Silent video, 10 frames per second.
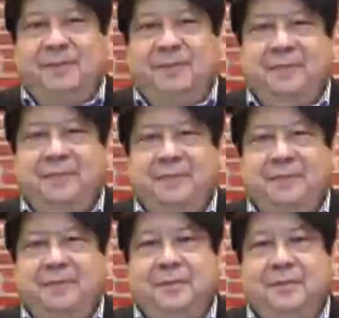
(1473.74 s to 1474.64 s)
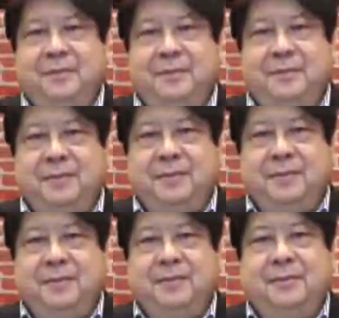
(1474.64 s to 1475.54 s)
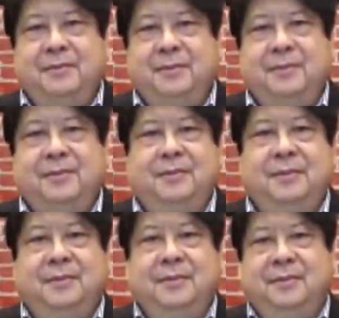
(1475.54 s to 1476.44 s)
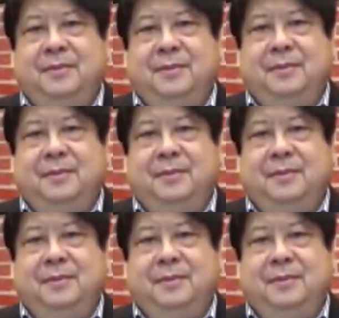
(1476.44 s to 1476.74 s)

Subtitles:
The person shown says nothing.